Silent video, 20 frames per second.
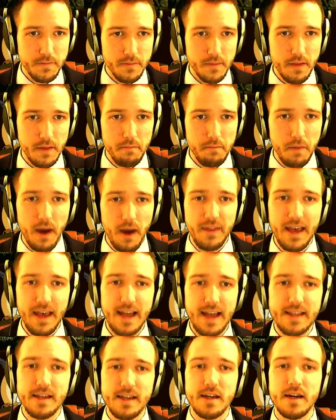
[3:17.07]
Buy
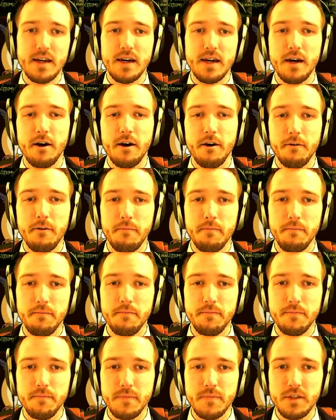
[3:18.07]
that.
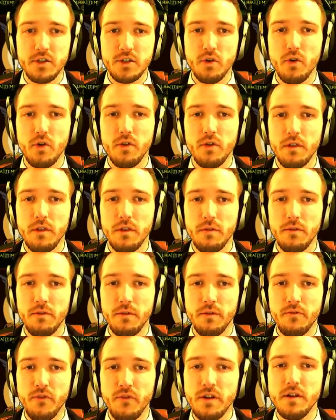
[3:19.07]
It's called
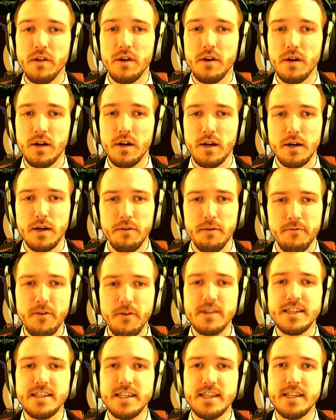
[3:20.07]

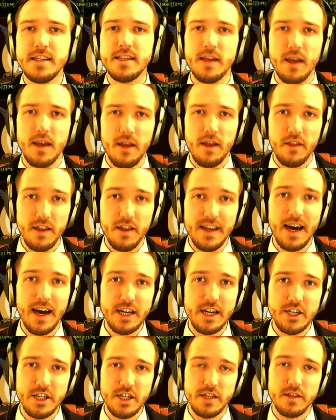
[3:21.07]
Frenzied
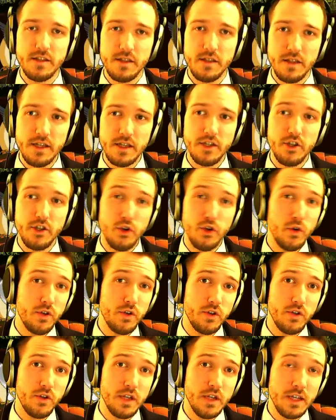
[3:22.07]
Nodachi.
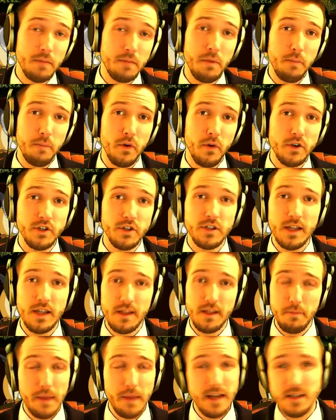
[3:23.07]
This can be purchased in the
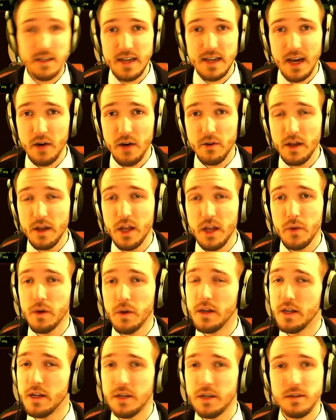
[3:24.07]
main town
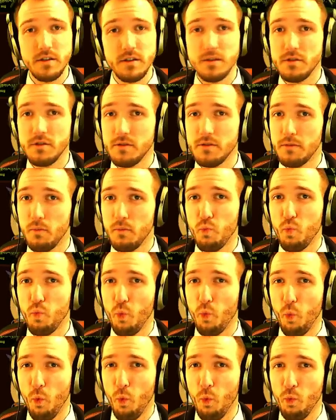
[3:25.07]
anywhere.
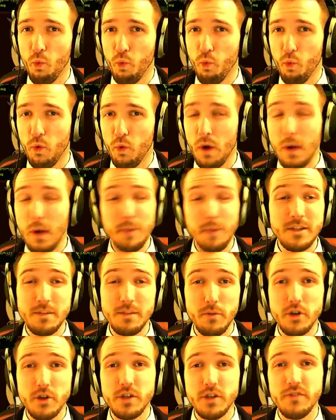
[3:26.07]
Weapons
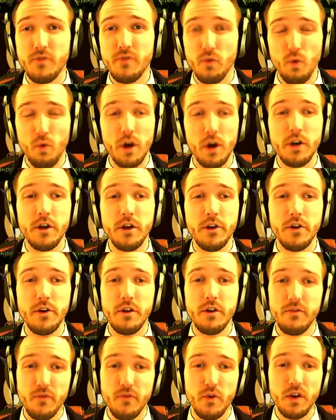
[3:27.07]
merchant for
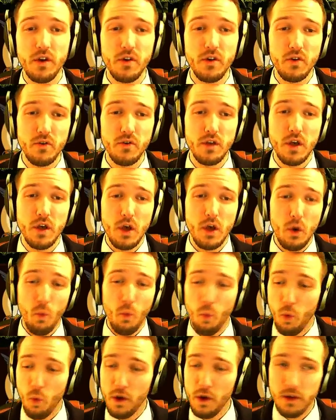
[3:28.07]
140 gold.
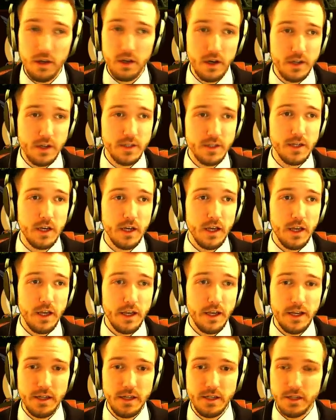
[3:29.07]
What it does
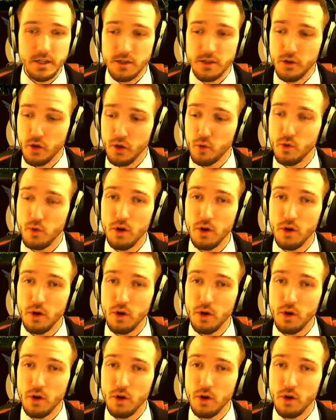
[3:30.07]
is you can